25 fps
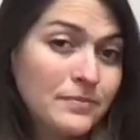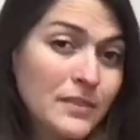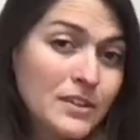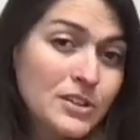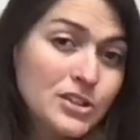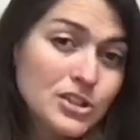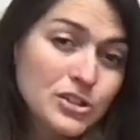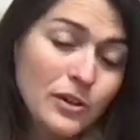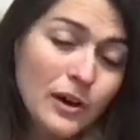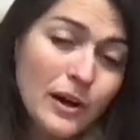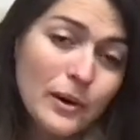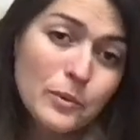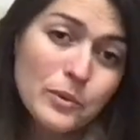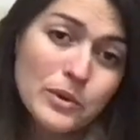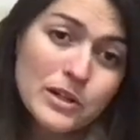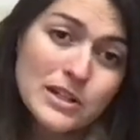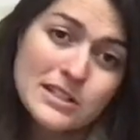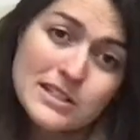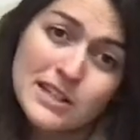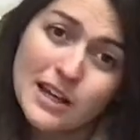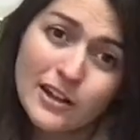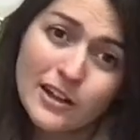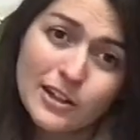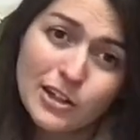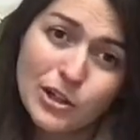And so I want to
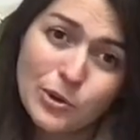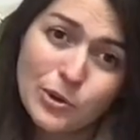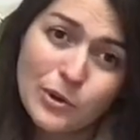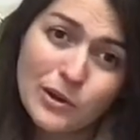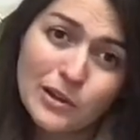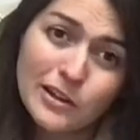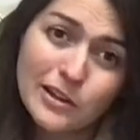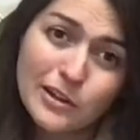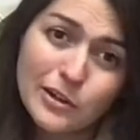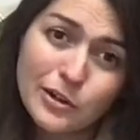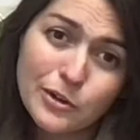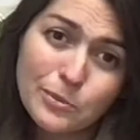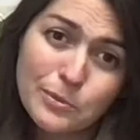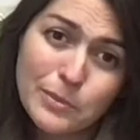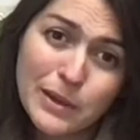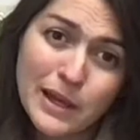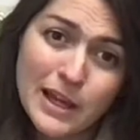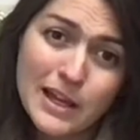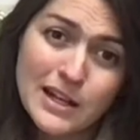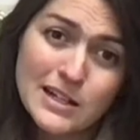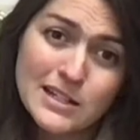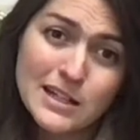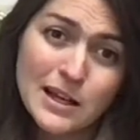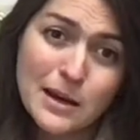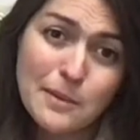tell you a little
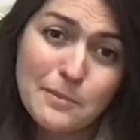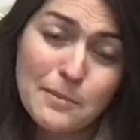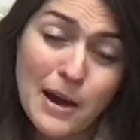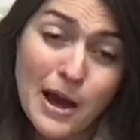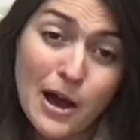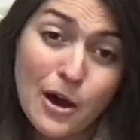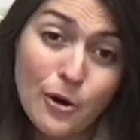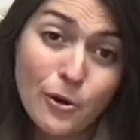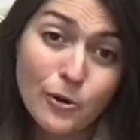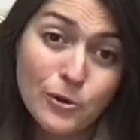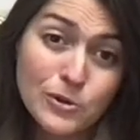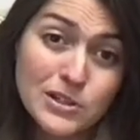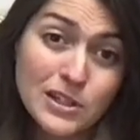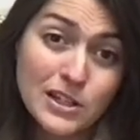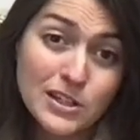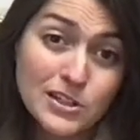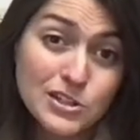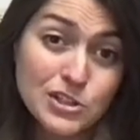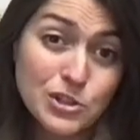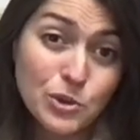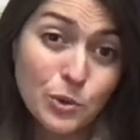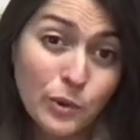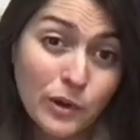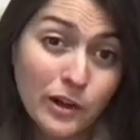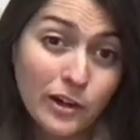bit about a
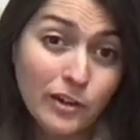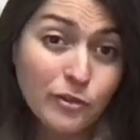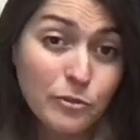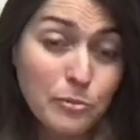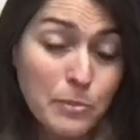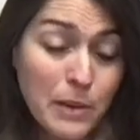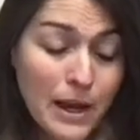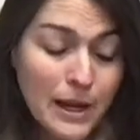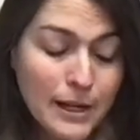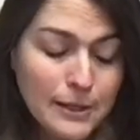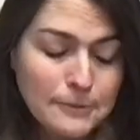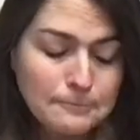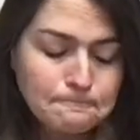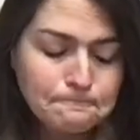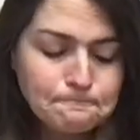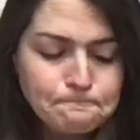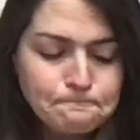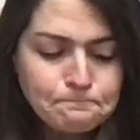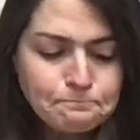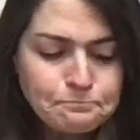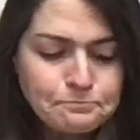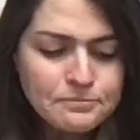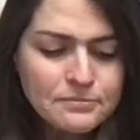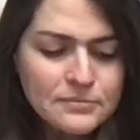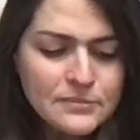story of mine.
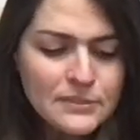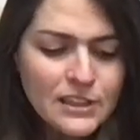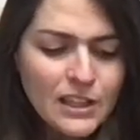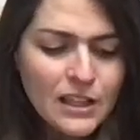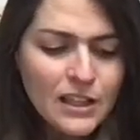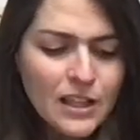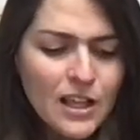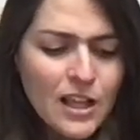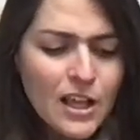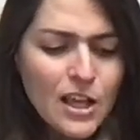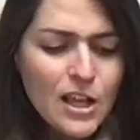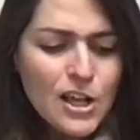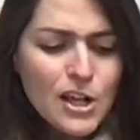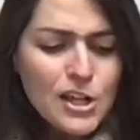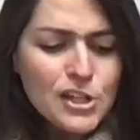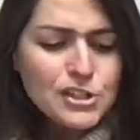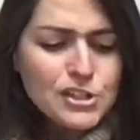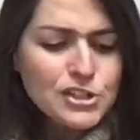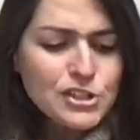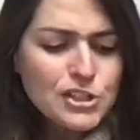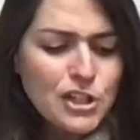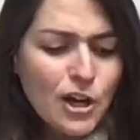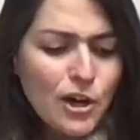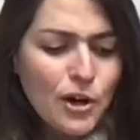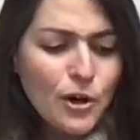
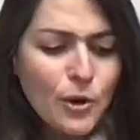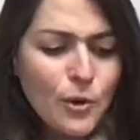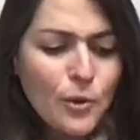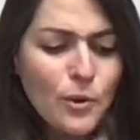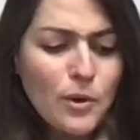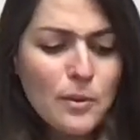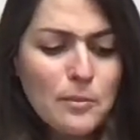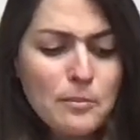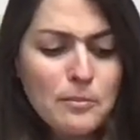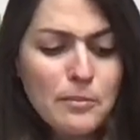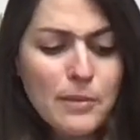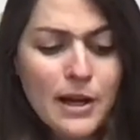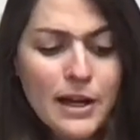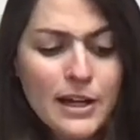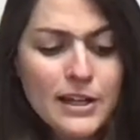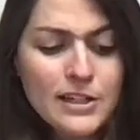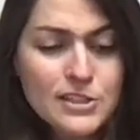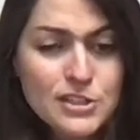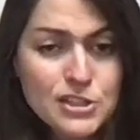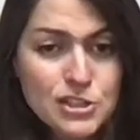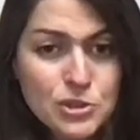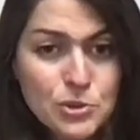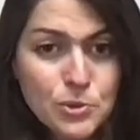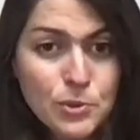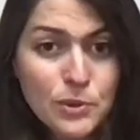So my
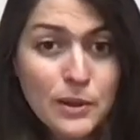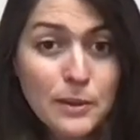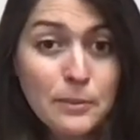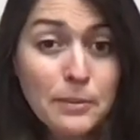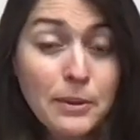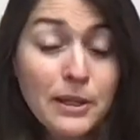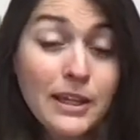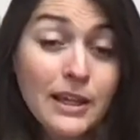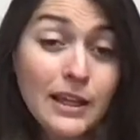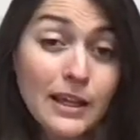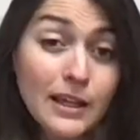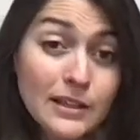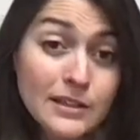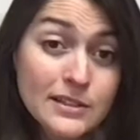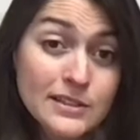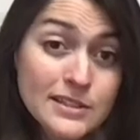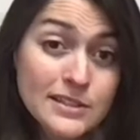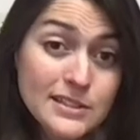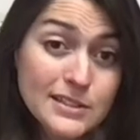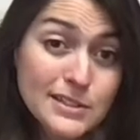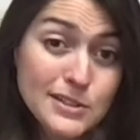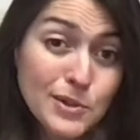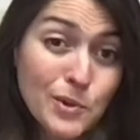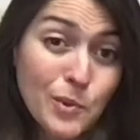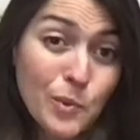story
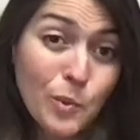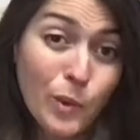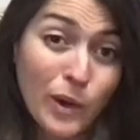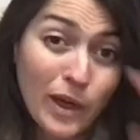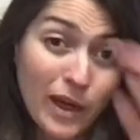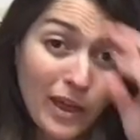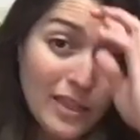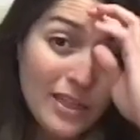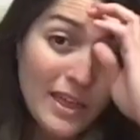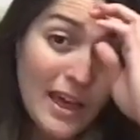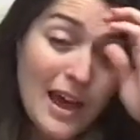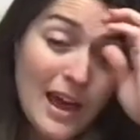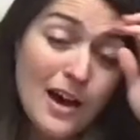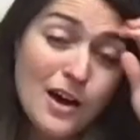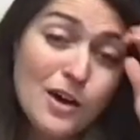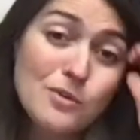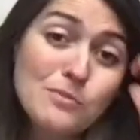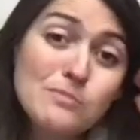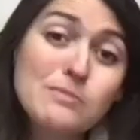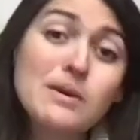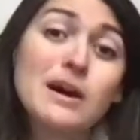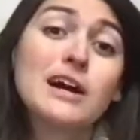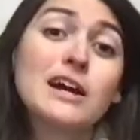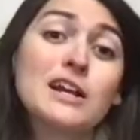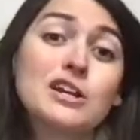begins with how
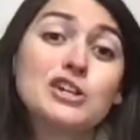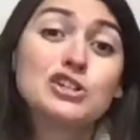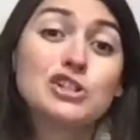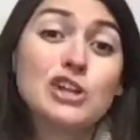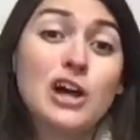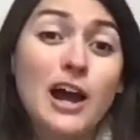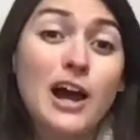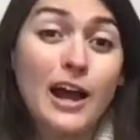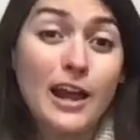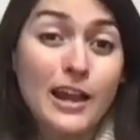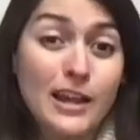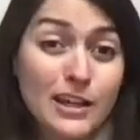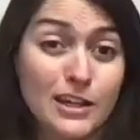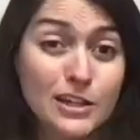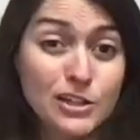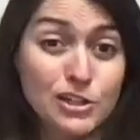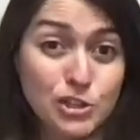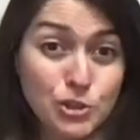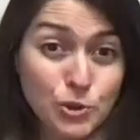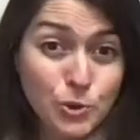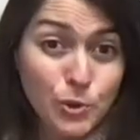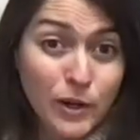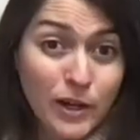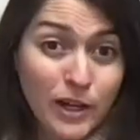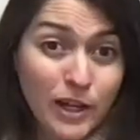much I
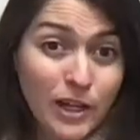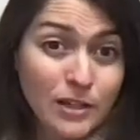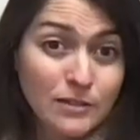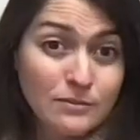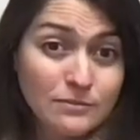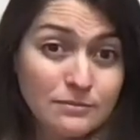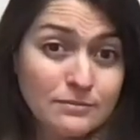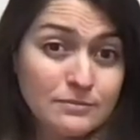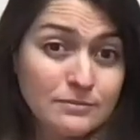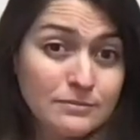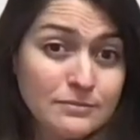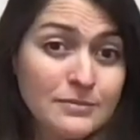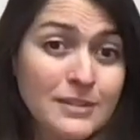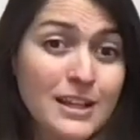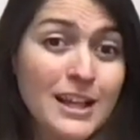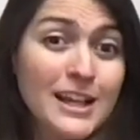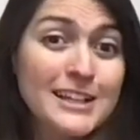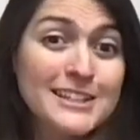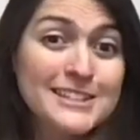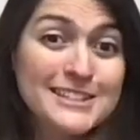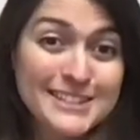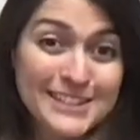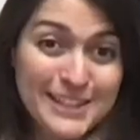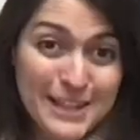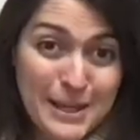enjoy
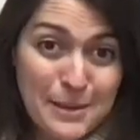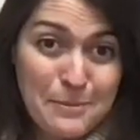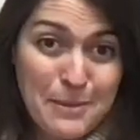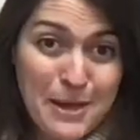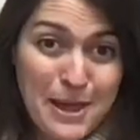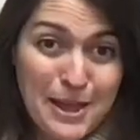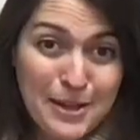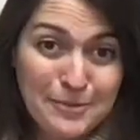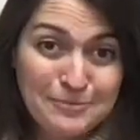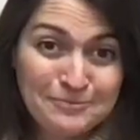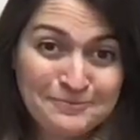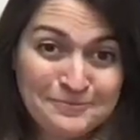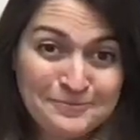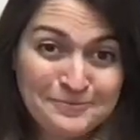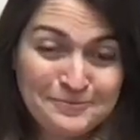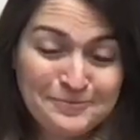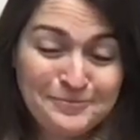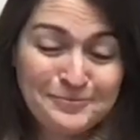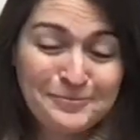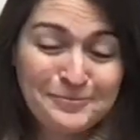sleeping.